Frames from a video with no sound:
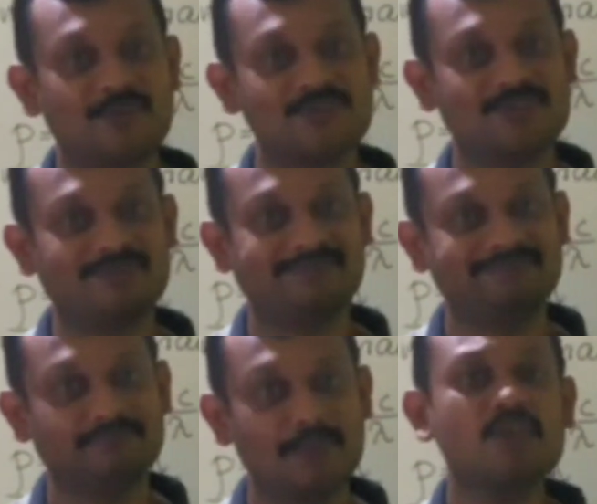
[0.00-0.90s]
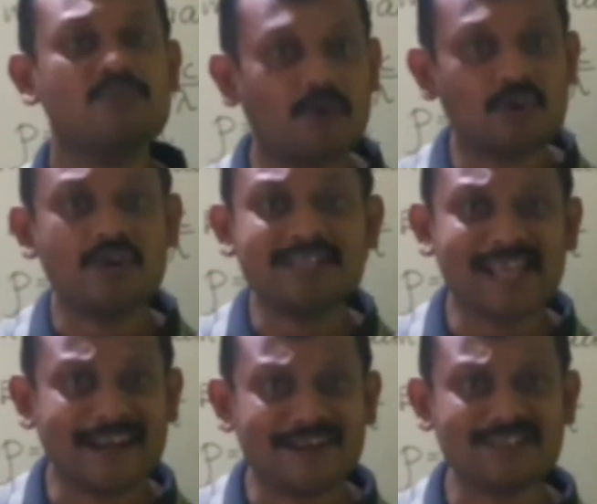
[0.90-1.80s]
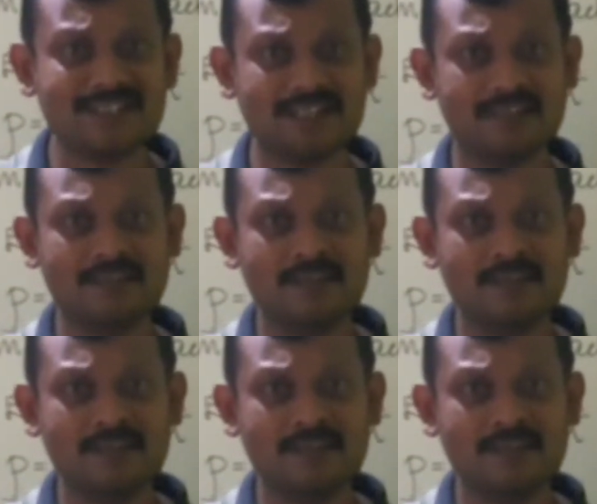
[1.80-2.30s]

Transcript: also. Because photon is energy.